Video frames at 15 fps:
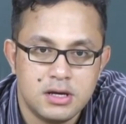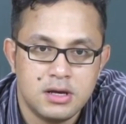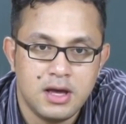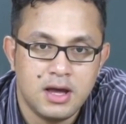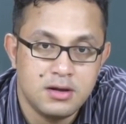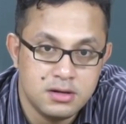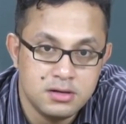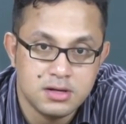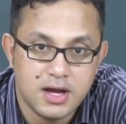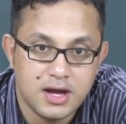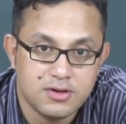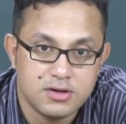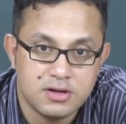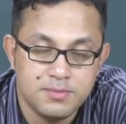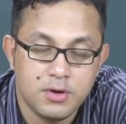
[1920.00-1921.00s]
Uh, and in the
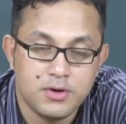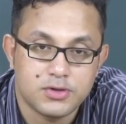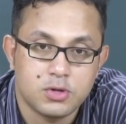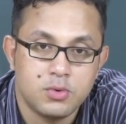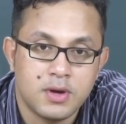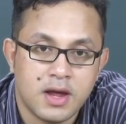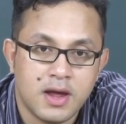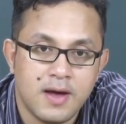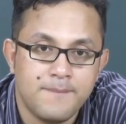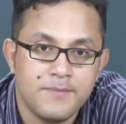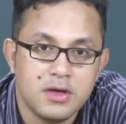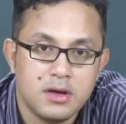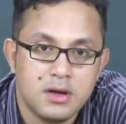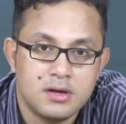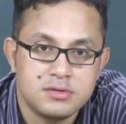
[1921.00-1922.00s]
case of the Borsoi,
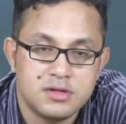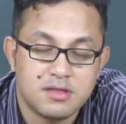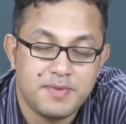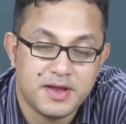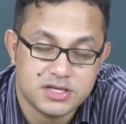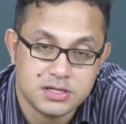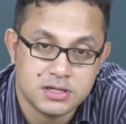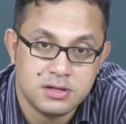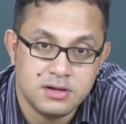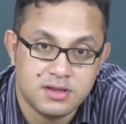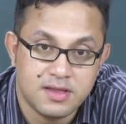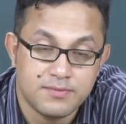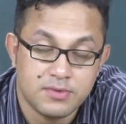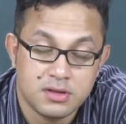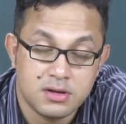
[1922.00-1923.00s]
uh, the spectacle
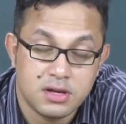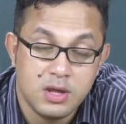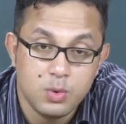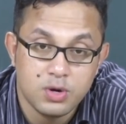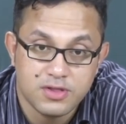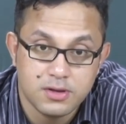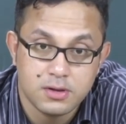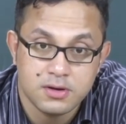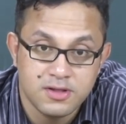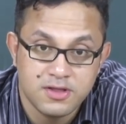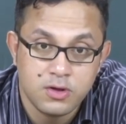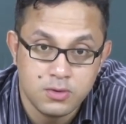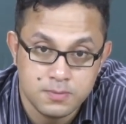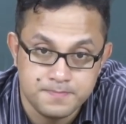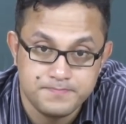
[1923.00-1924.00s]
is something that he wants to
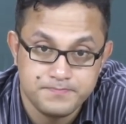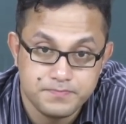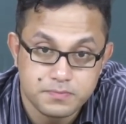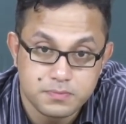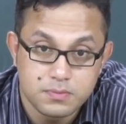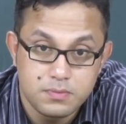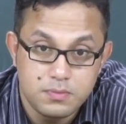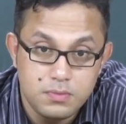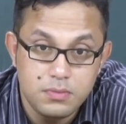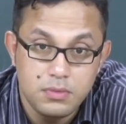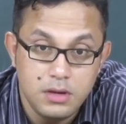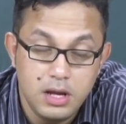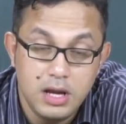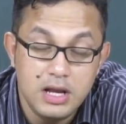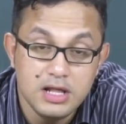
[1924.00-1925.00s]
consume.
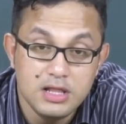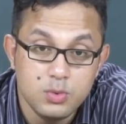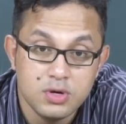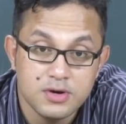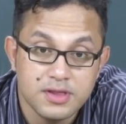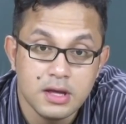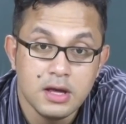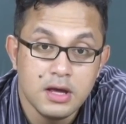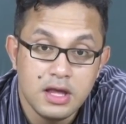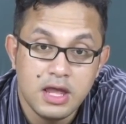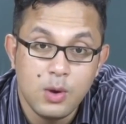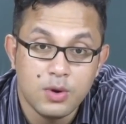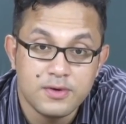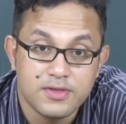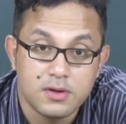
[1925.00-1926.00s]
In other words,
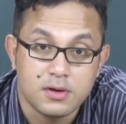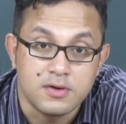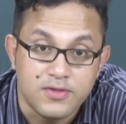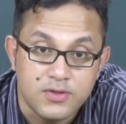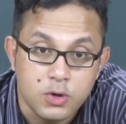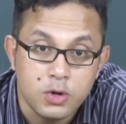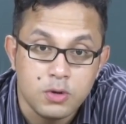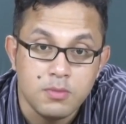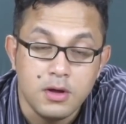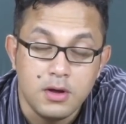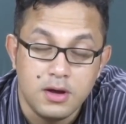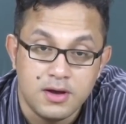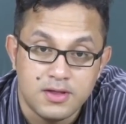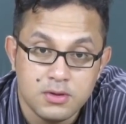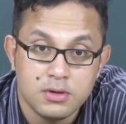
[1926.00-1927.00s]
he wants to consume
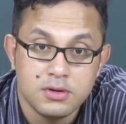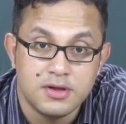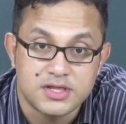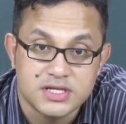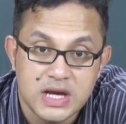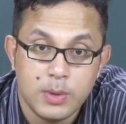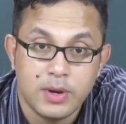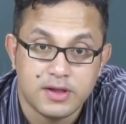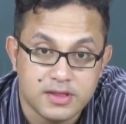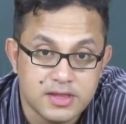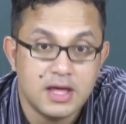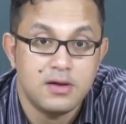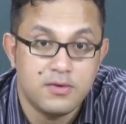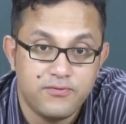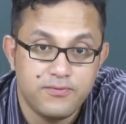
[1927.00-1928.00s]
his own hysteric
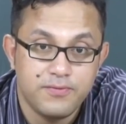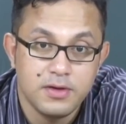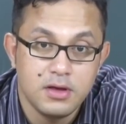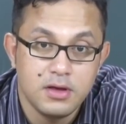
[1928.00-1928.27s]
self.